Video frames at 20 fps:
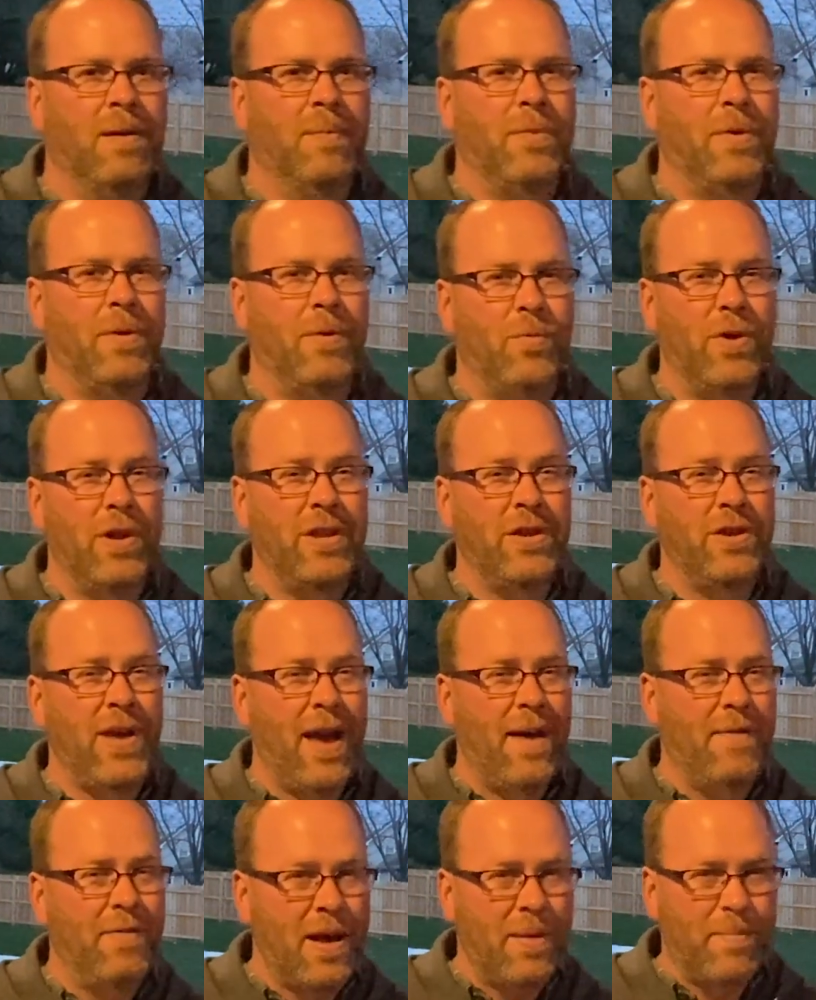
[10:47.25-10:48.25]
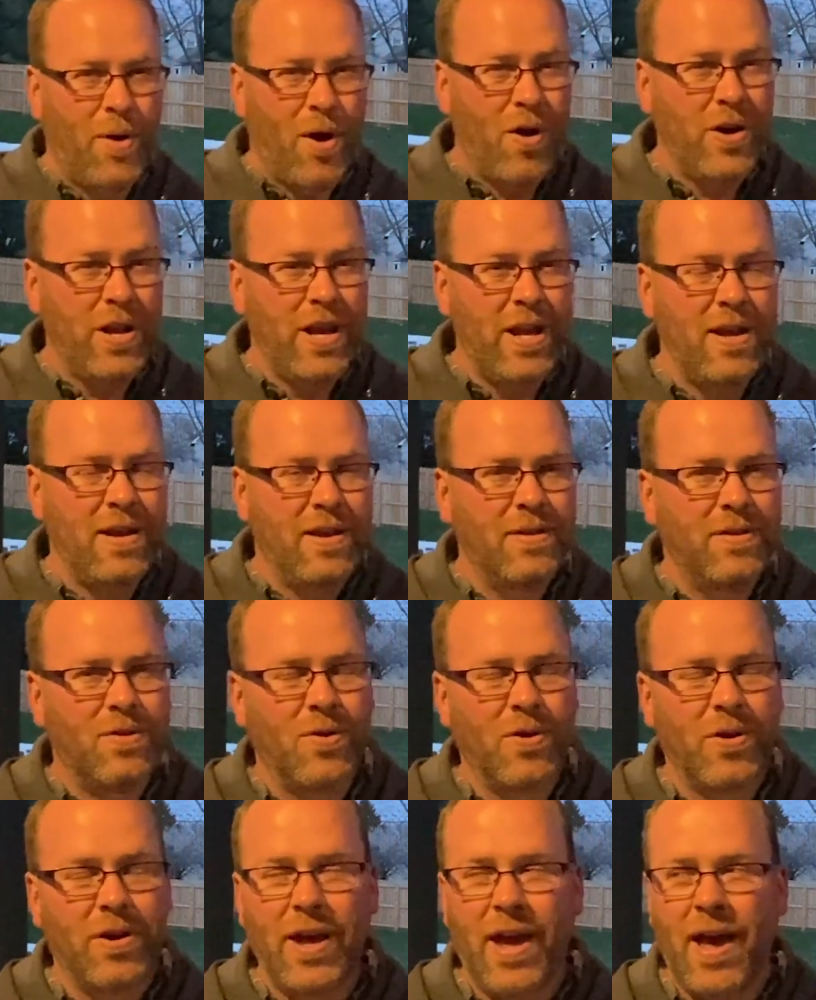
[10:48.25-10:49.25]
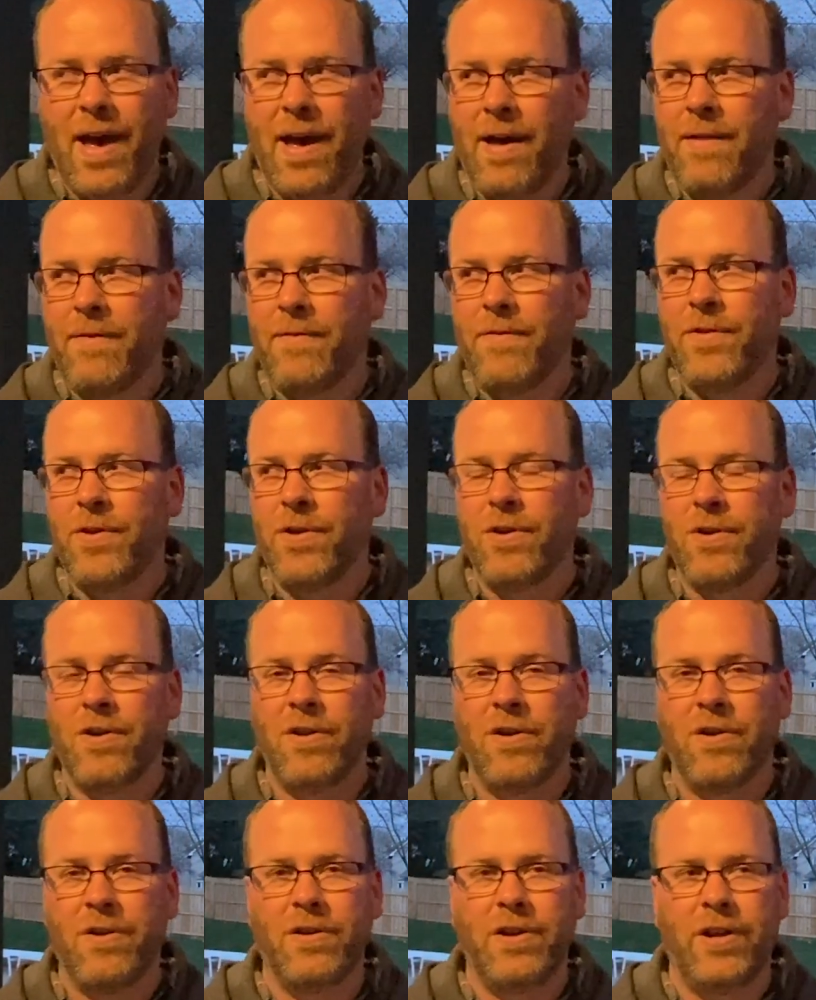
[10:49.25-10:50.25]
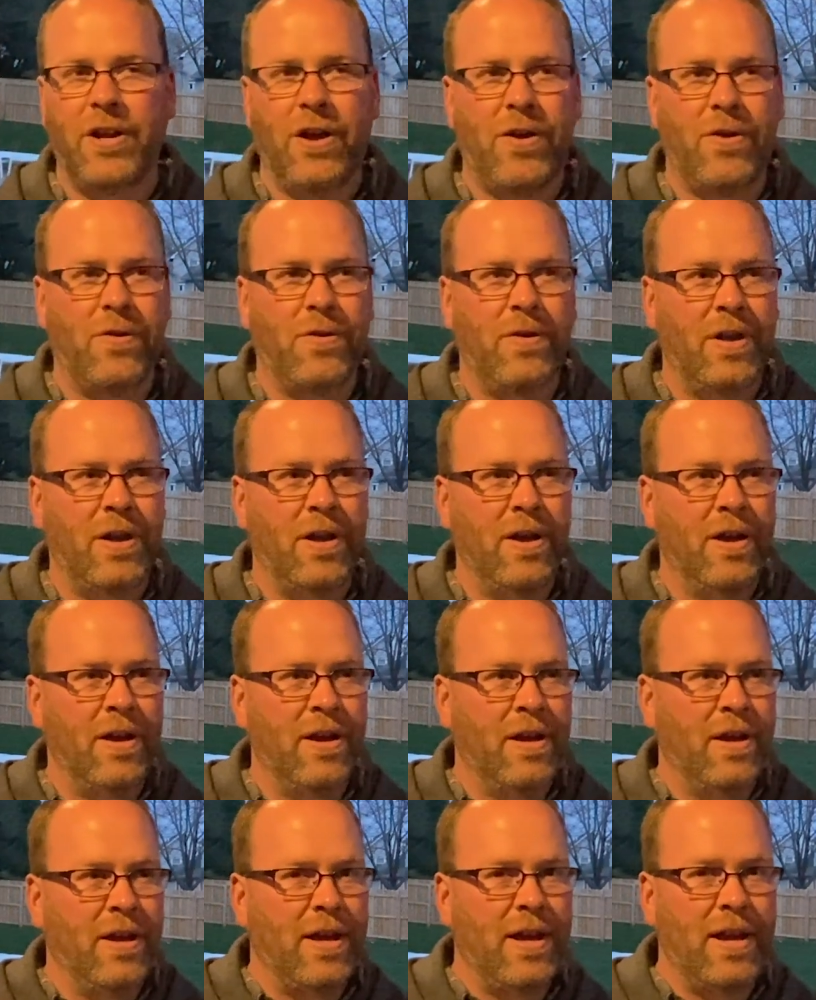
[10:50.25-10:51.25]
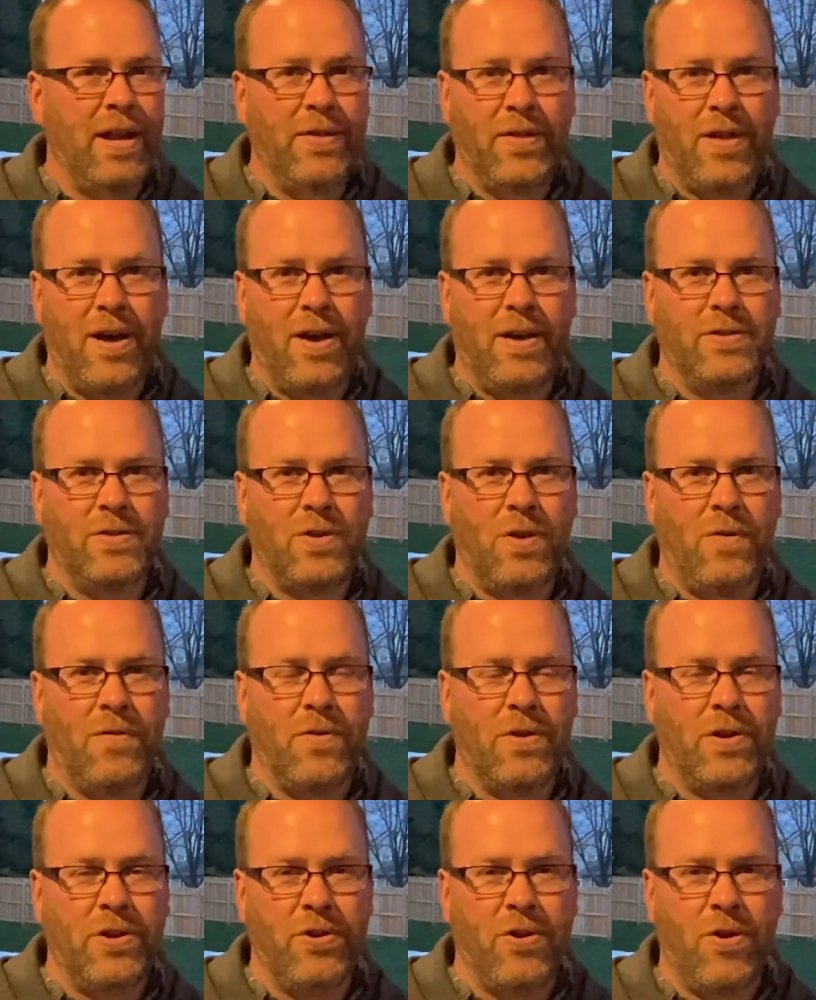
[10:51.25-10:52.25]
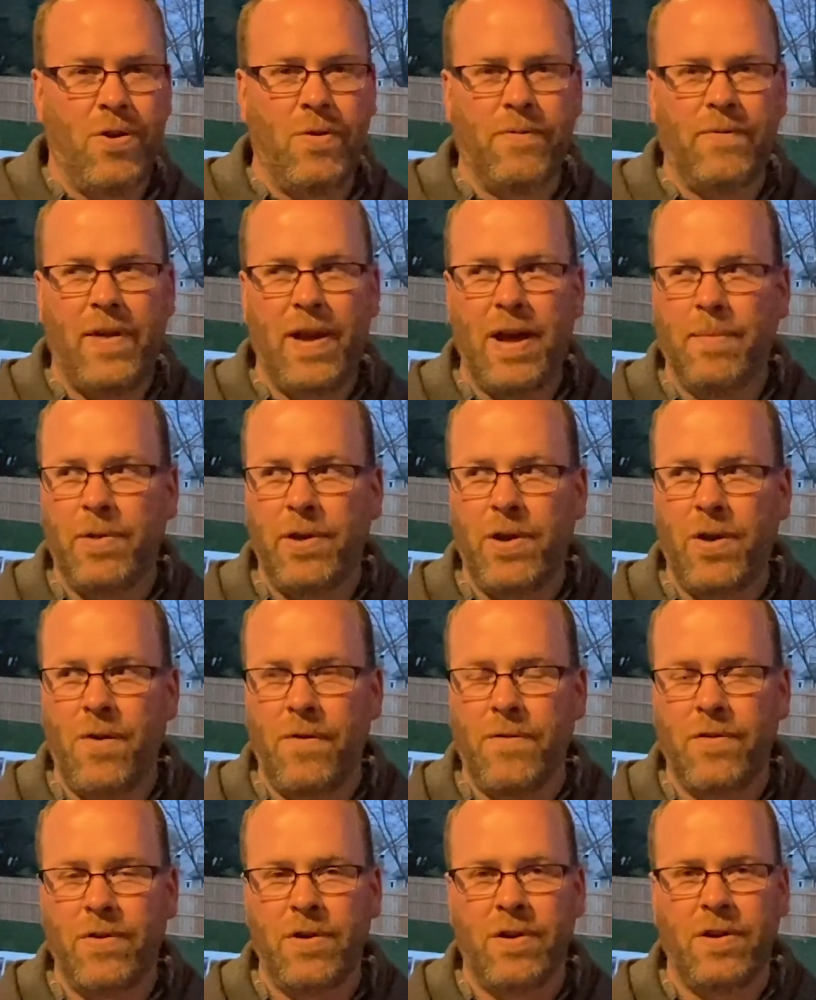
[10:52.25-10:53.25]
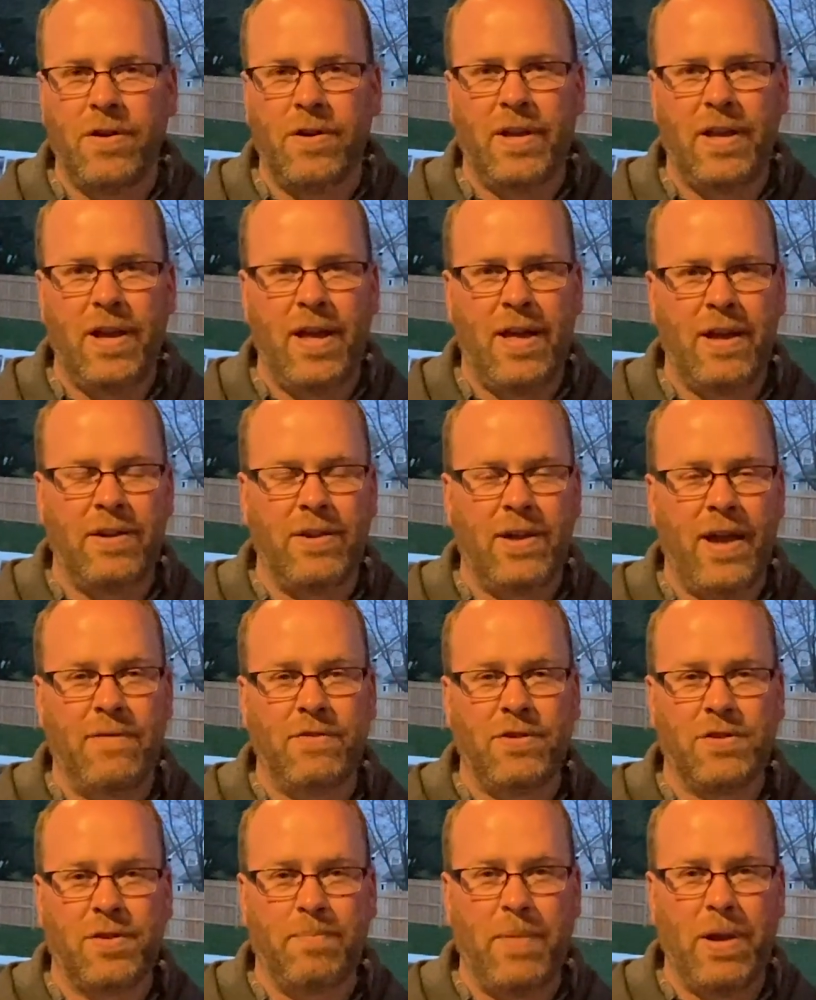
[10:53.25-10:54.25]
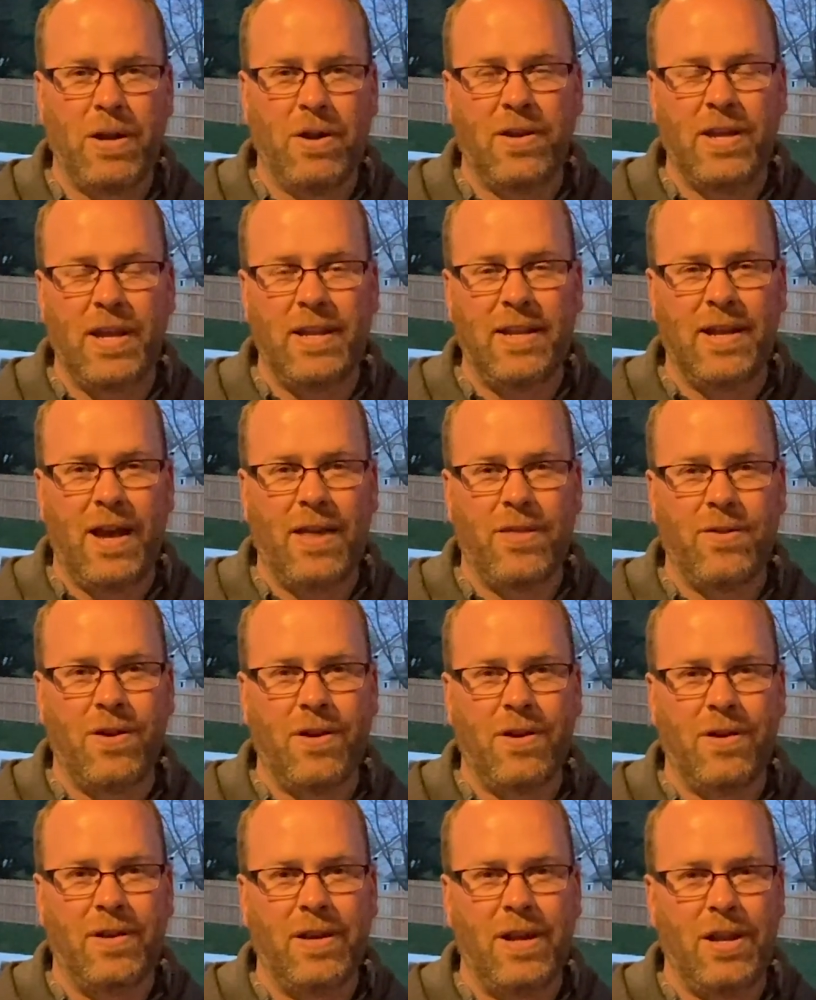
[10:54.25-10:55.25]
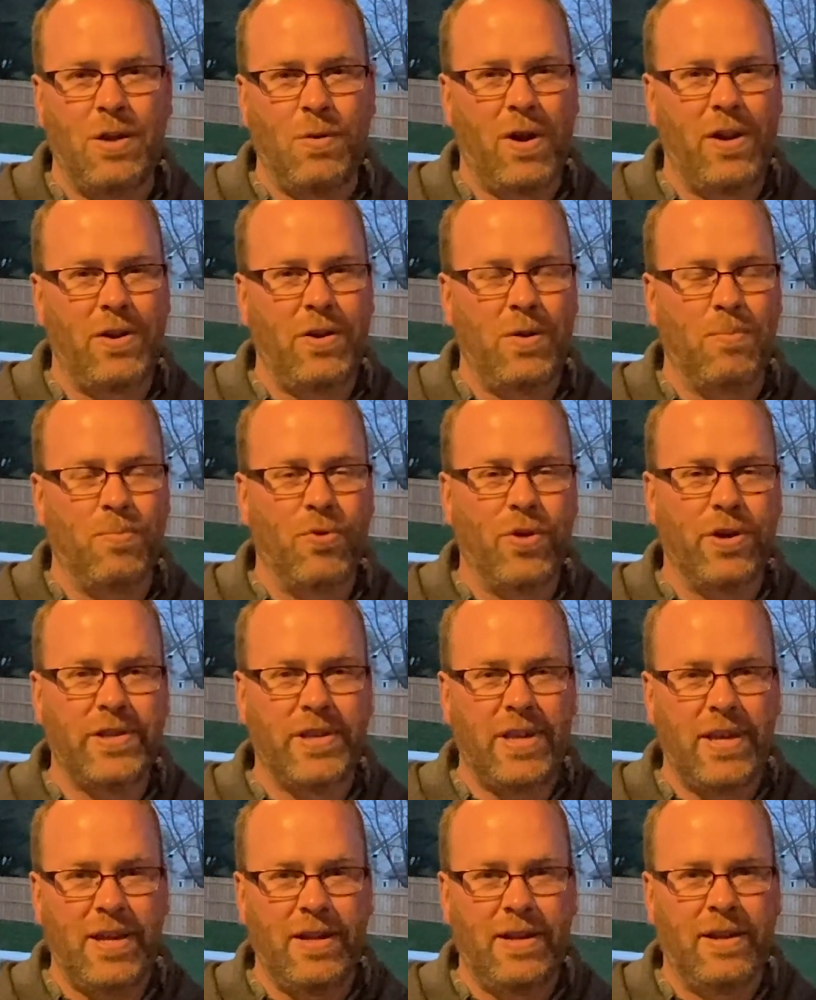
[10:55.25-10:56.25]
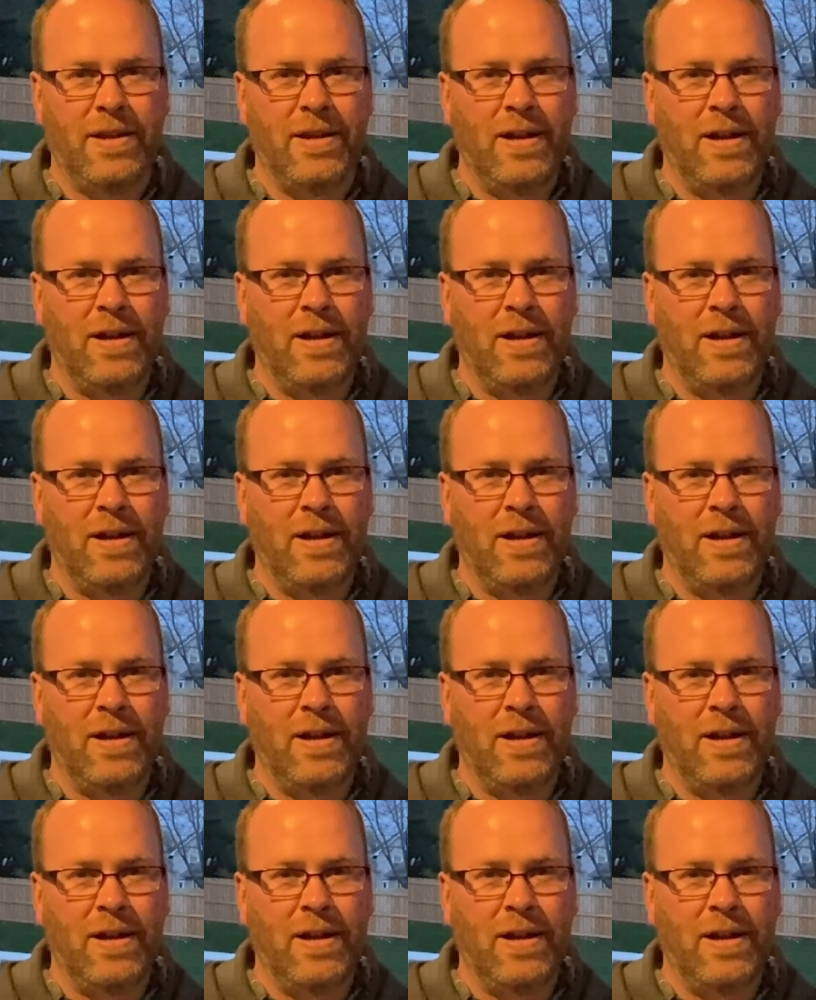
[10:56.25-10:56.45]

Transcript: but when you have that party or you have your, you know, in-laws over and your own family over and you have just a bigger get together and you want to do brisket